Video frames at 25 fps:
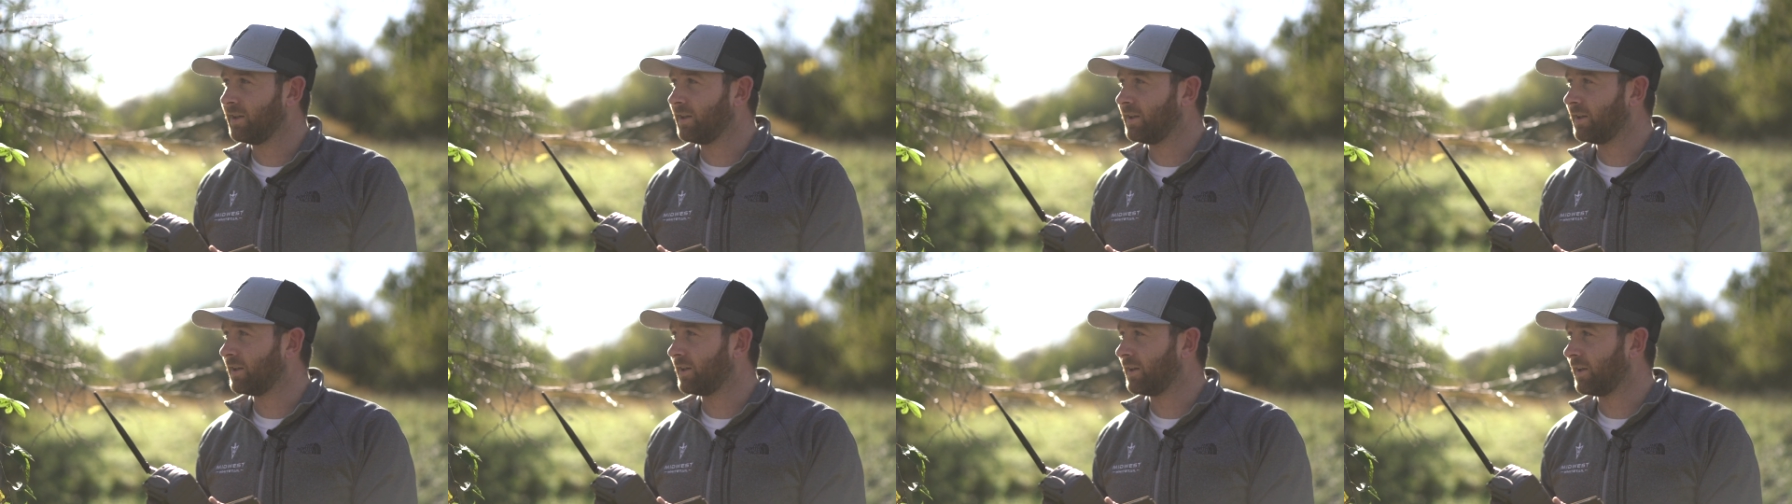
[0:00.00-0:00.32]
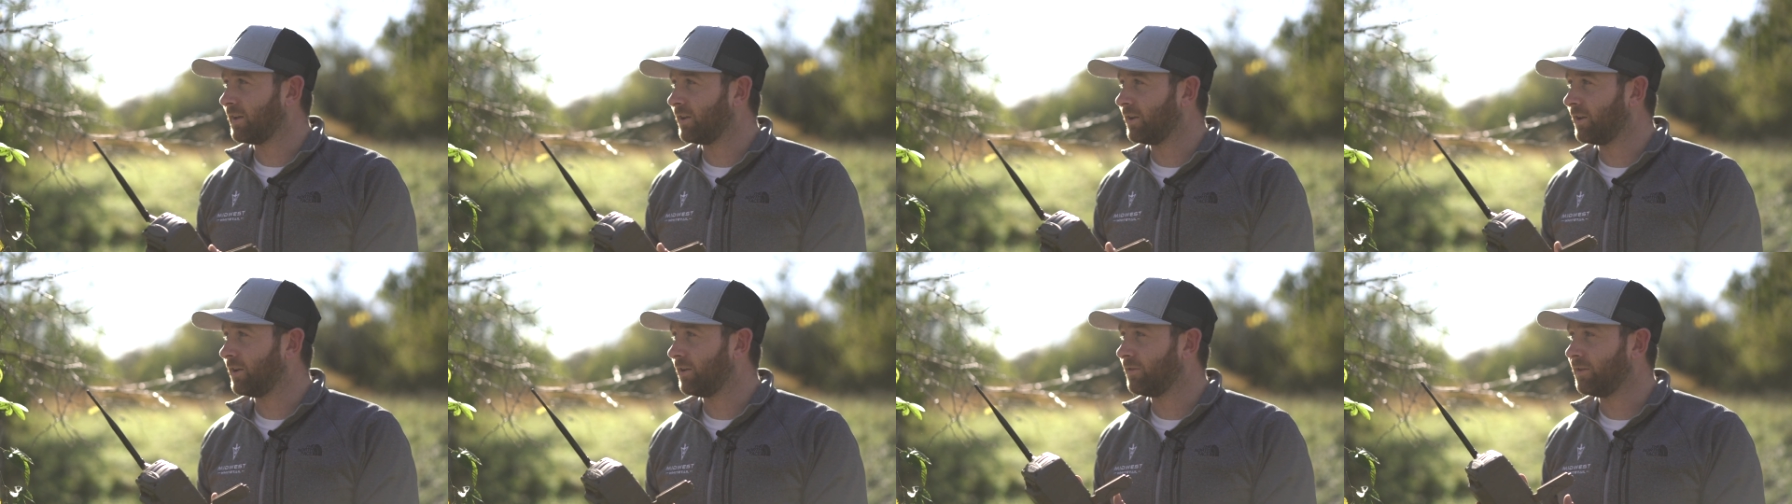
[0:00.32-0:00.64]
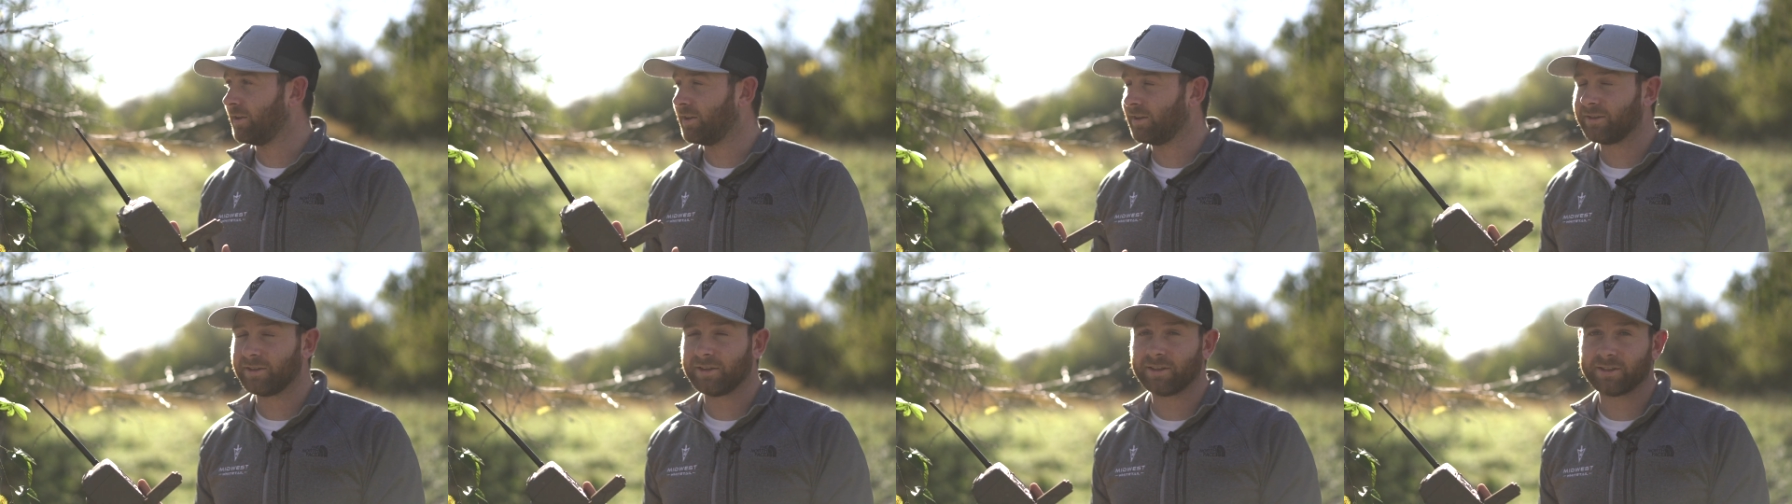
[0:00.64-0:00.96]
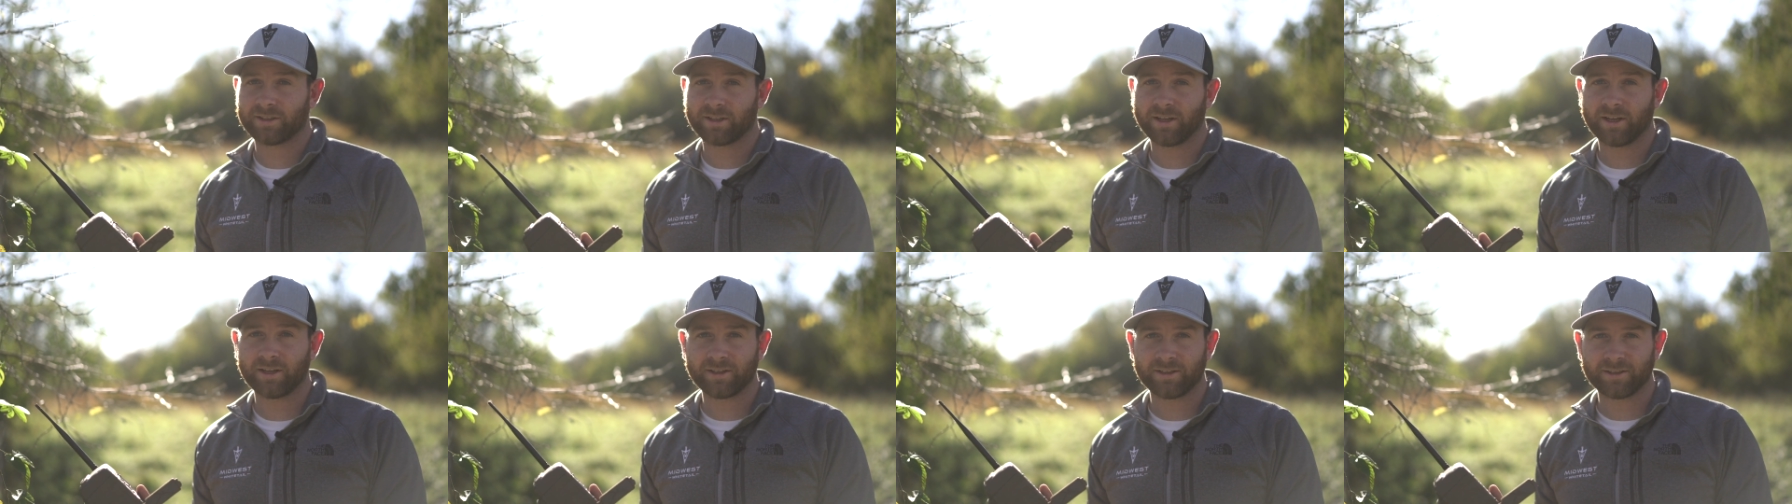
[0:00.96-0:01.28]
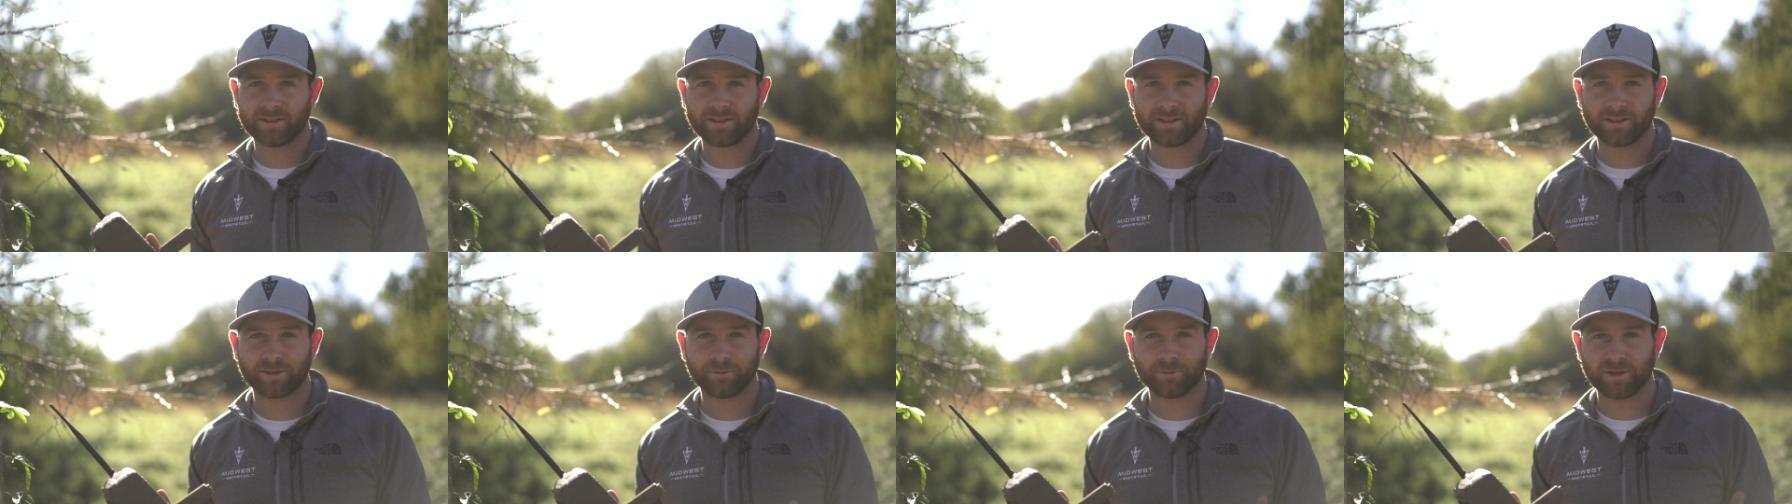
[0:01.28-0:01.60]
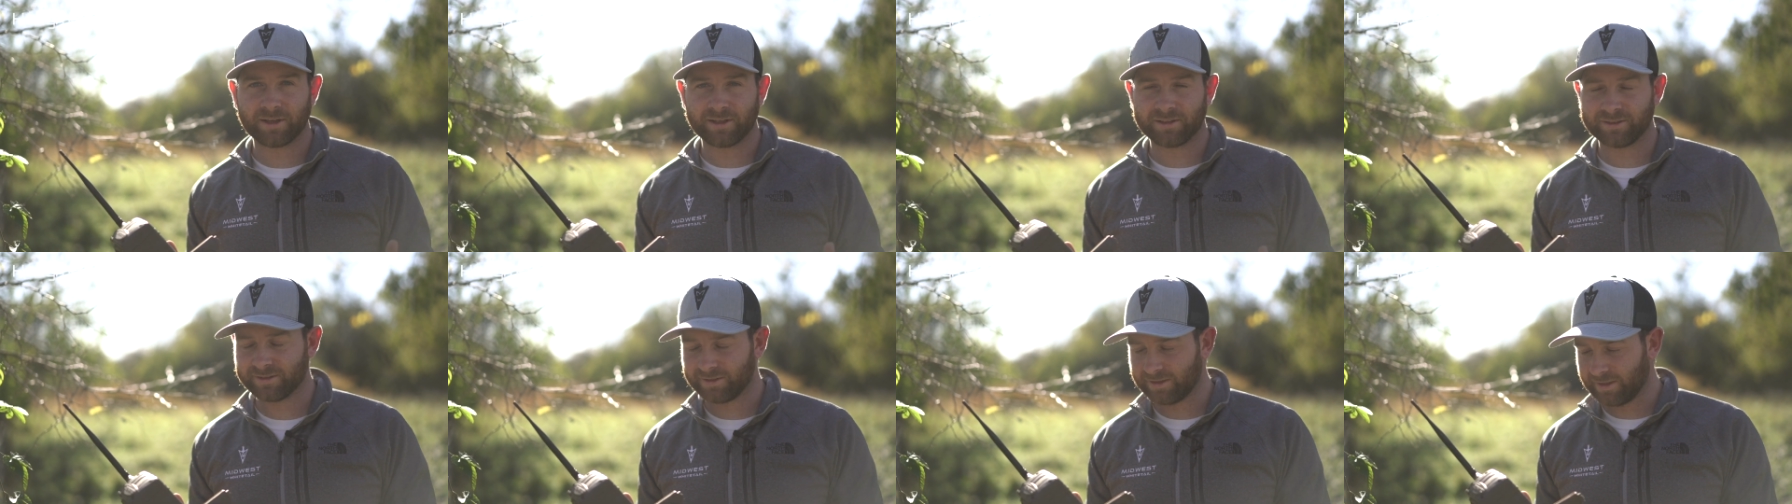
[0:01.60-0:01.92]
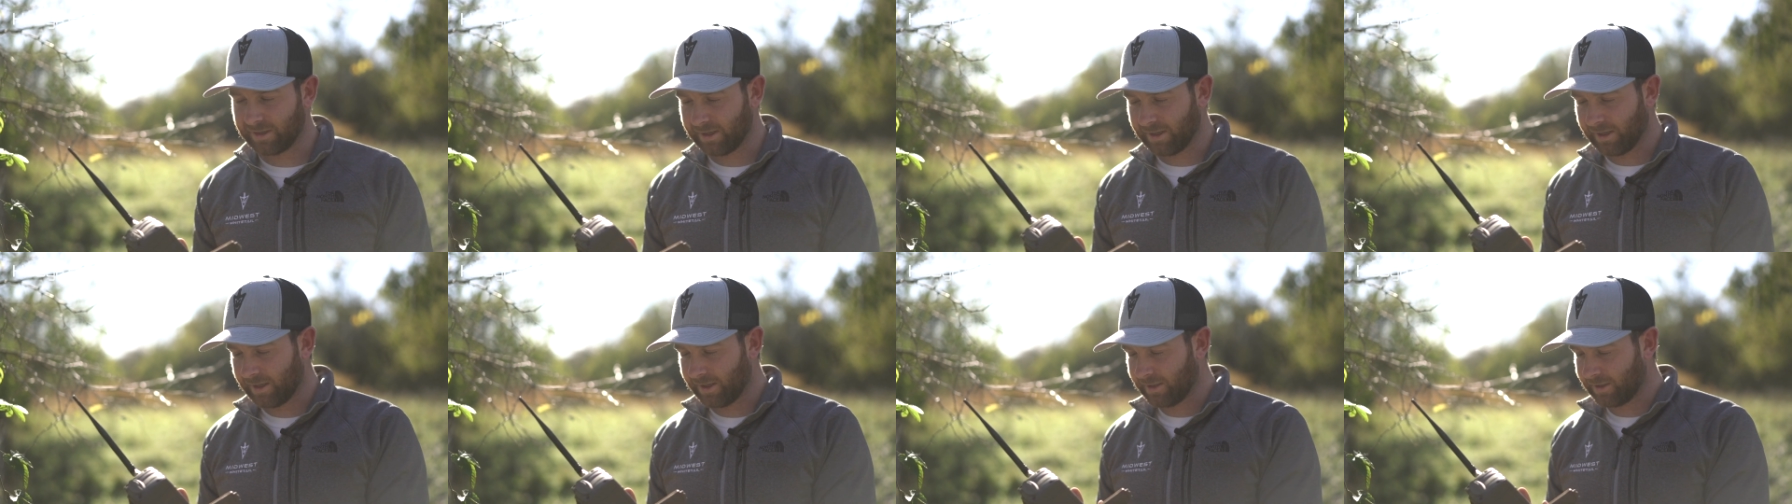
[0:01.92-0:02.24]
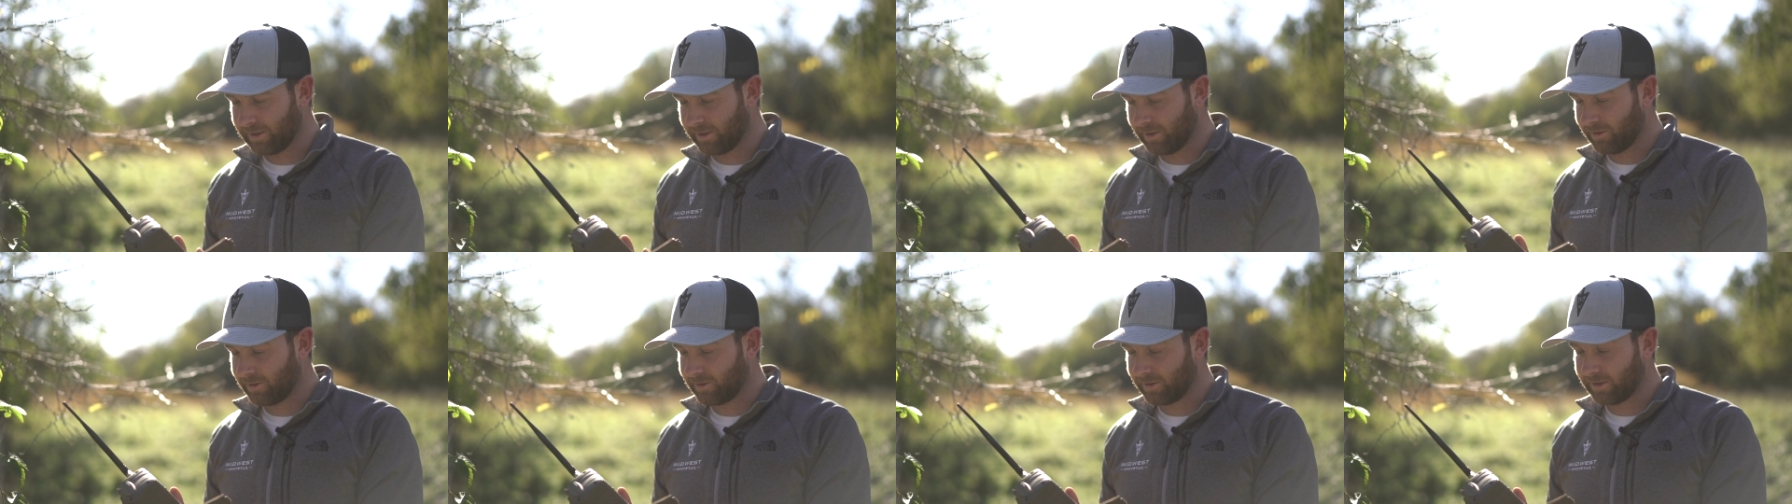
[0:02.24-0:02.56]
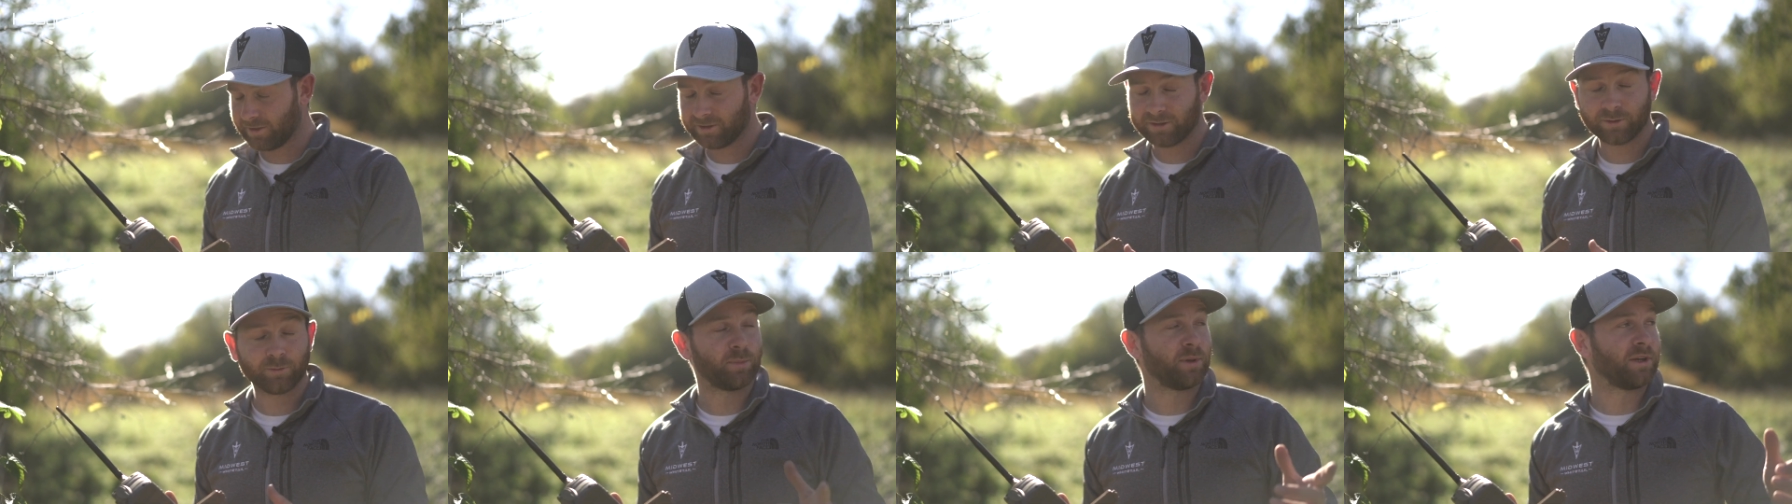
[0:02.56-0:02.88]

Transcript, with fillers: And I love that it's on CuddeLink. We can stay out of here and get the